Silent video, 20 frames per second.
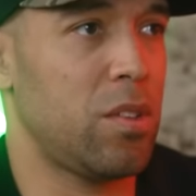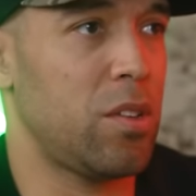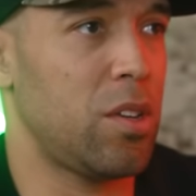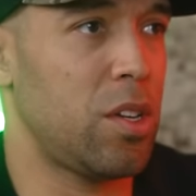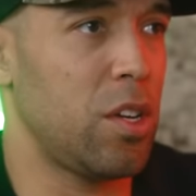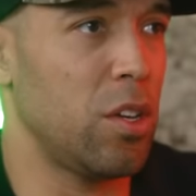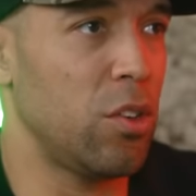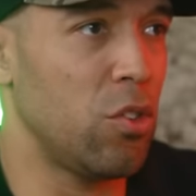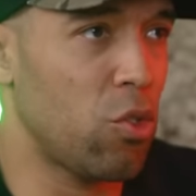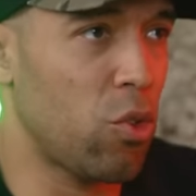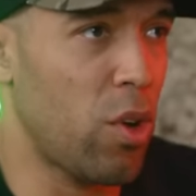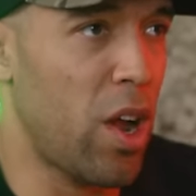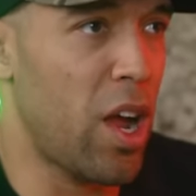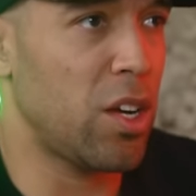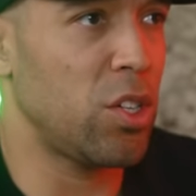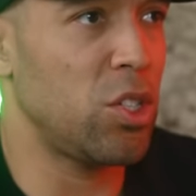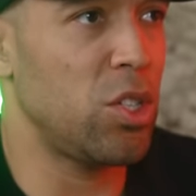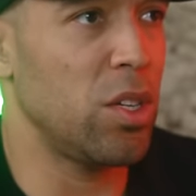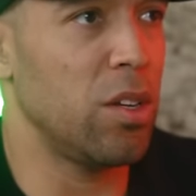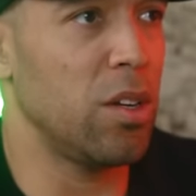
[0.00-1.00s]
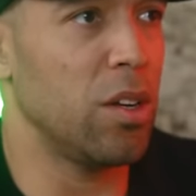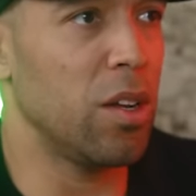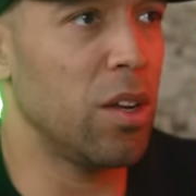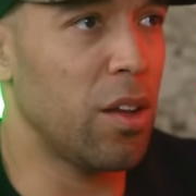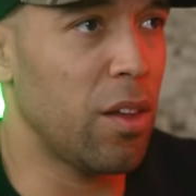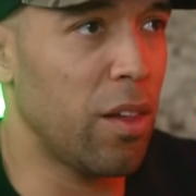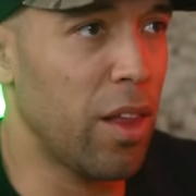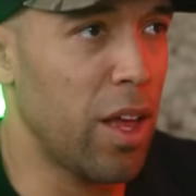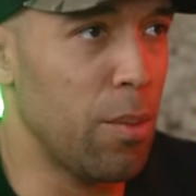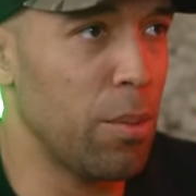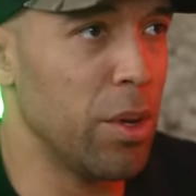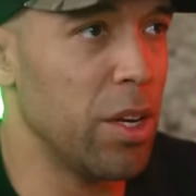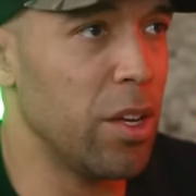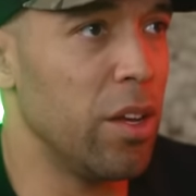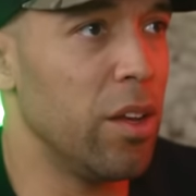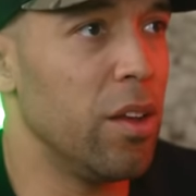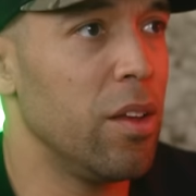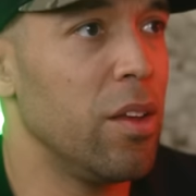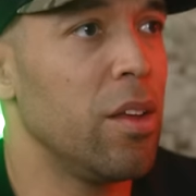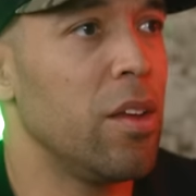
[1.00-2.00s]
contraction and
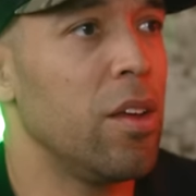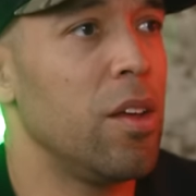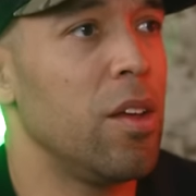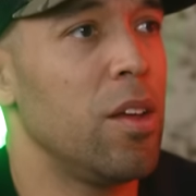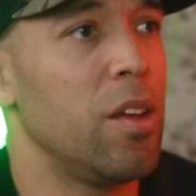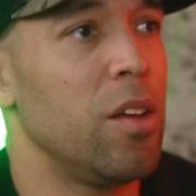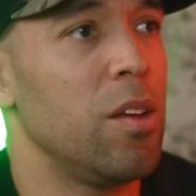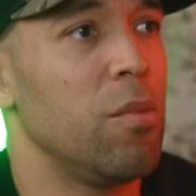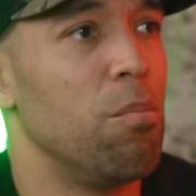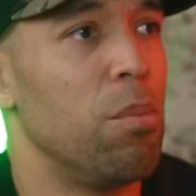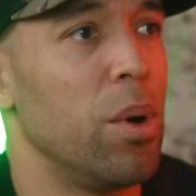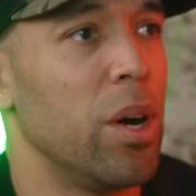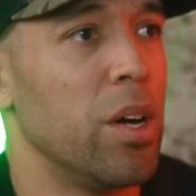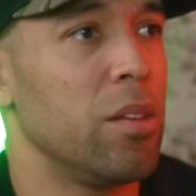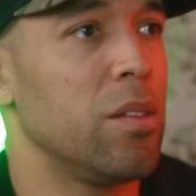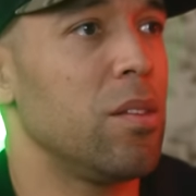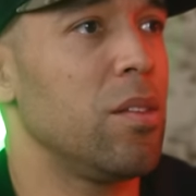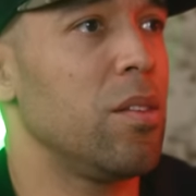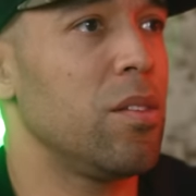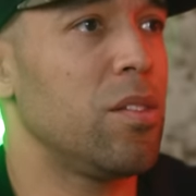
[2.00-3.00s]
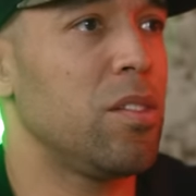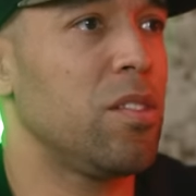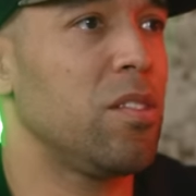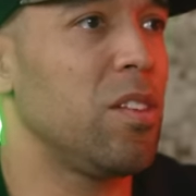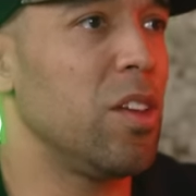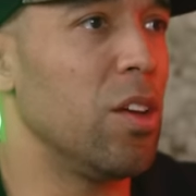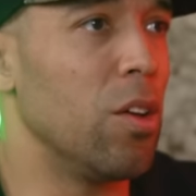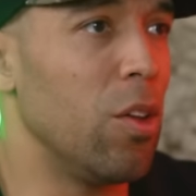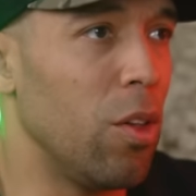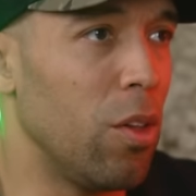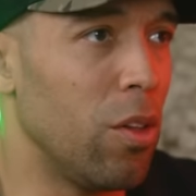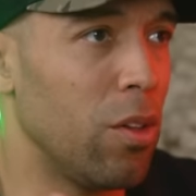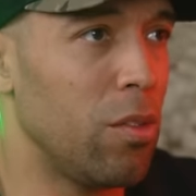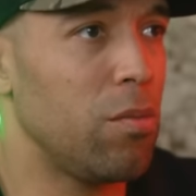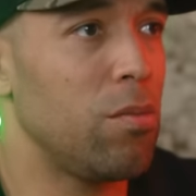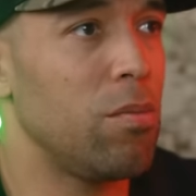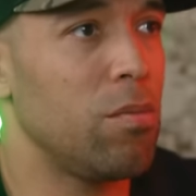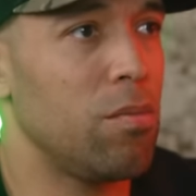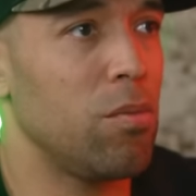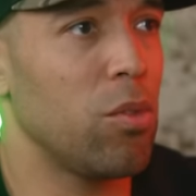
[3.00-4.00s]
calamity, but still
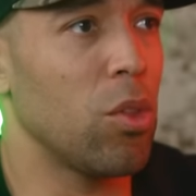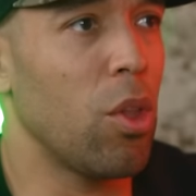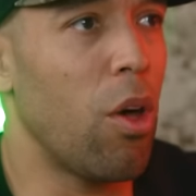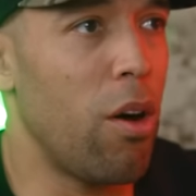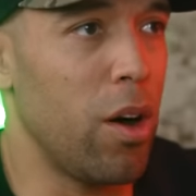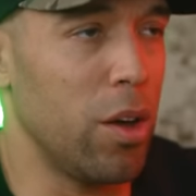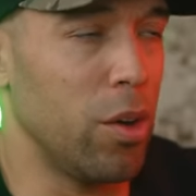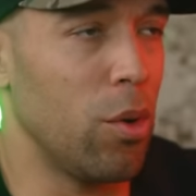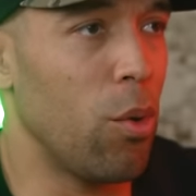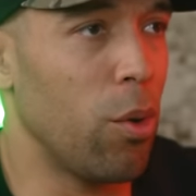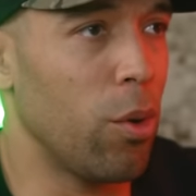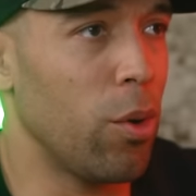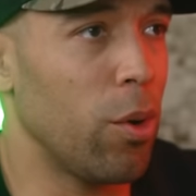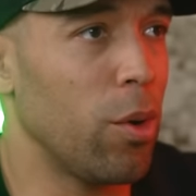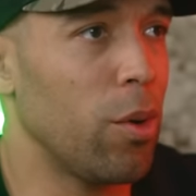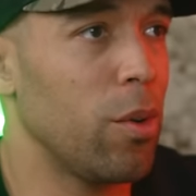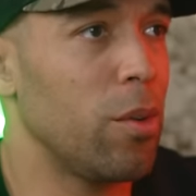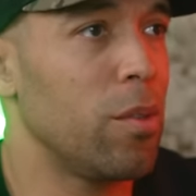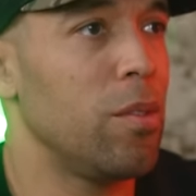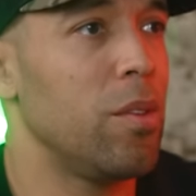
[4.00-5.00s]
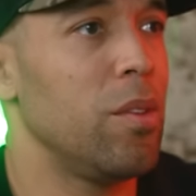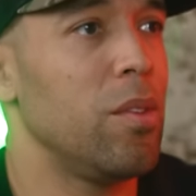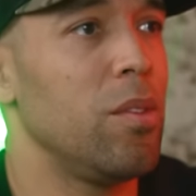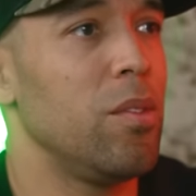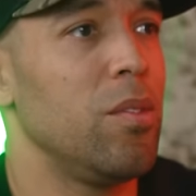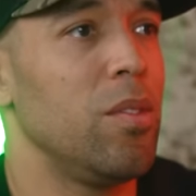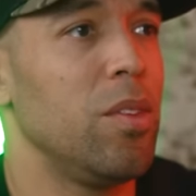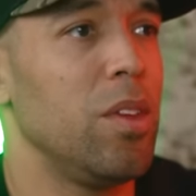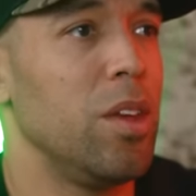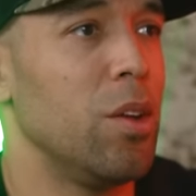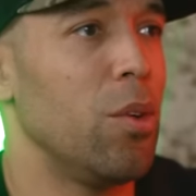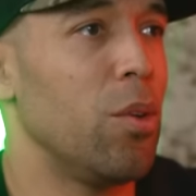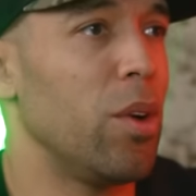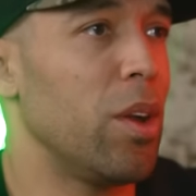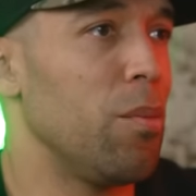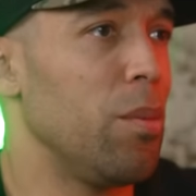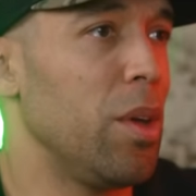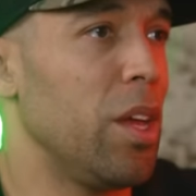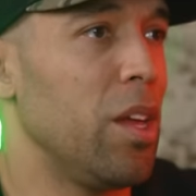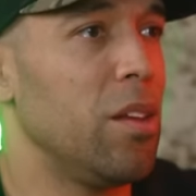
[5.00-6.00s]
law and order. You know what
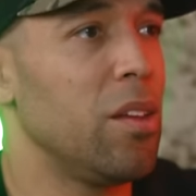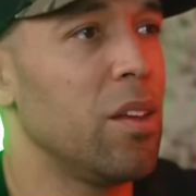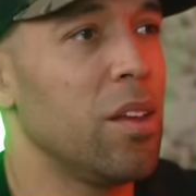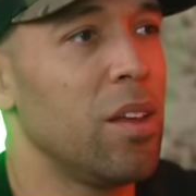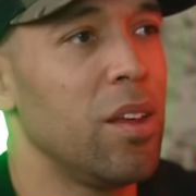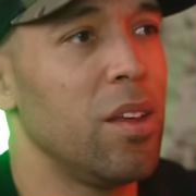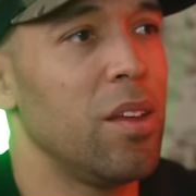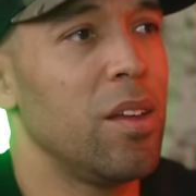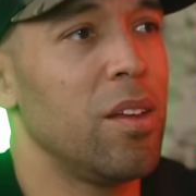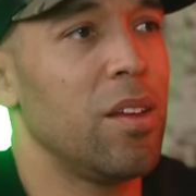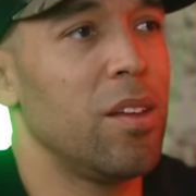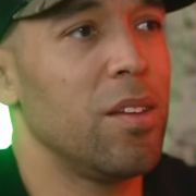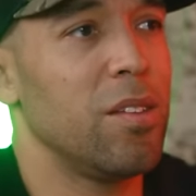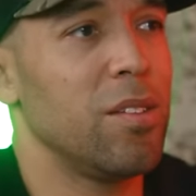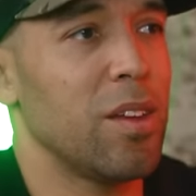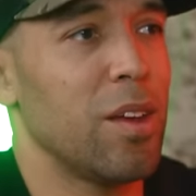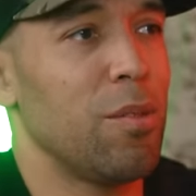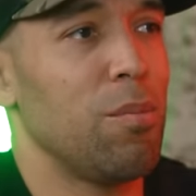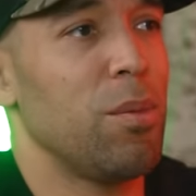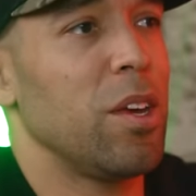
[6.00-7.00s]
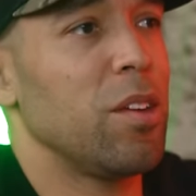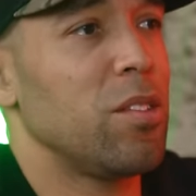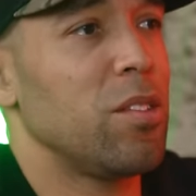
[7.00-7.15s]
I mean? Yeah. Does that make